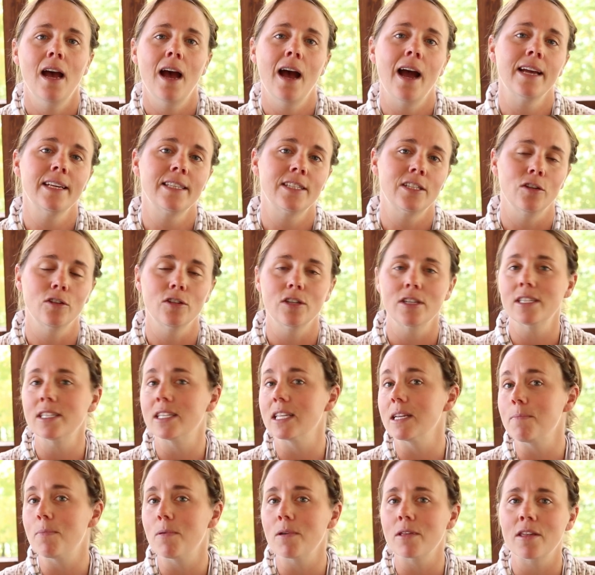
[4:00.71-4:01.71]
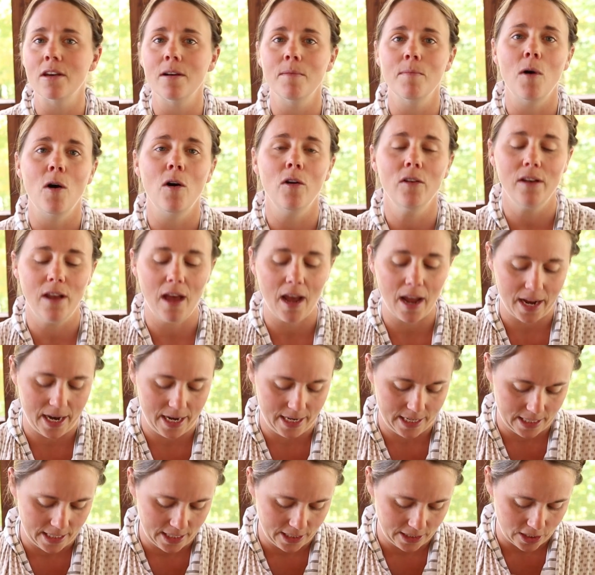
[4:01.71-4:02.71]
I still just sleep with him all
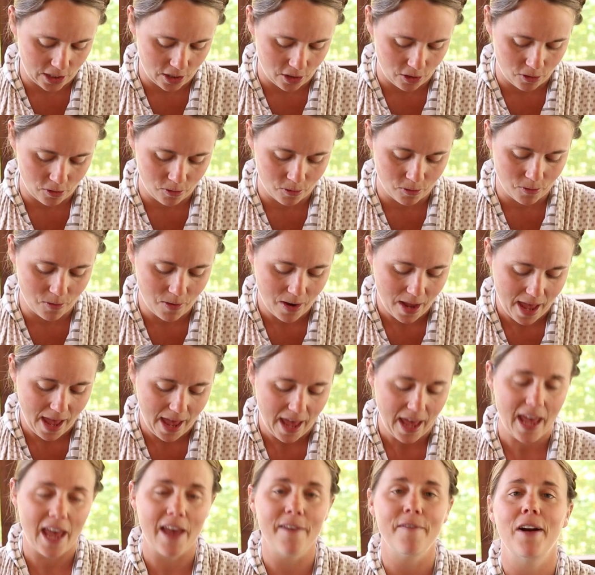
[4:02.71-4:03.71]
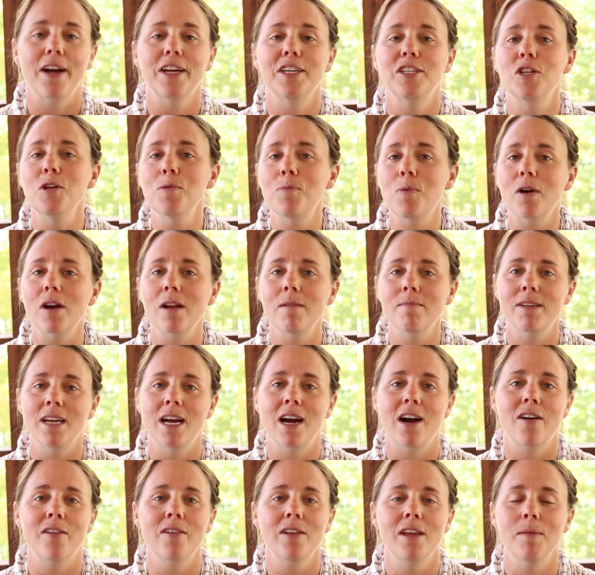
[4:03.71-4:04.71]
night. And so if I do put him
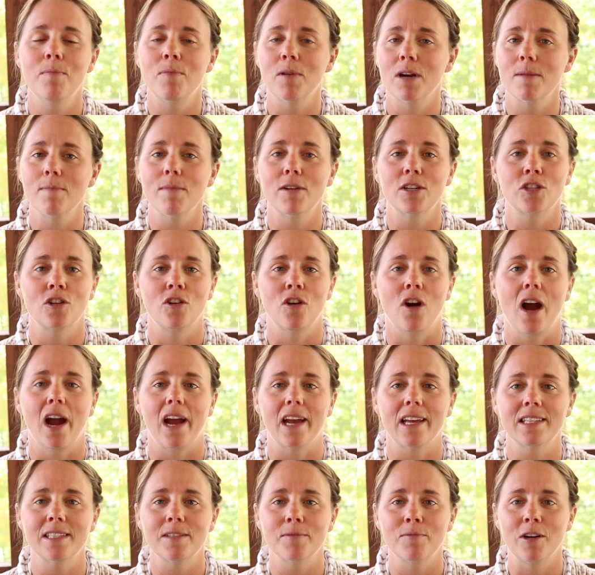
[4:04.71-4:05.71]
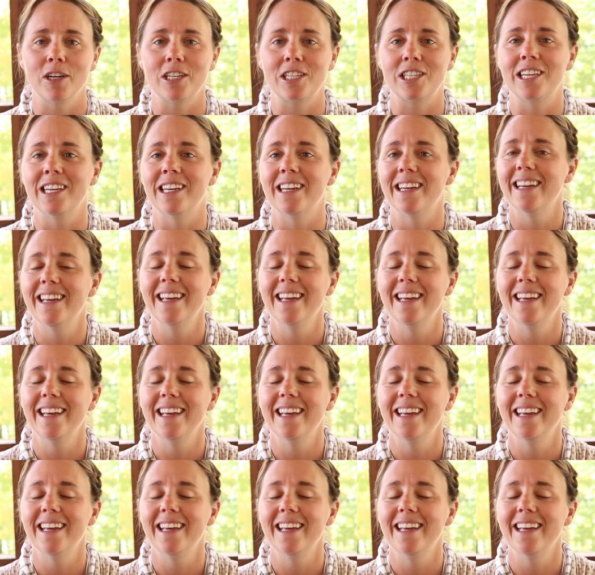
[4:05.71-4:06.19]
down, he pretty much cries, which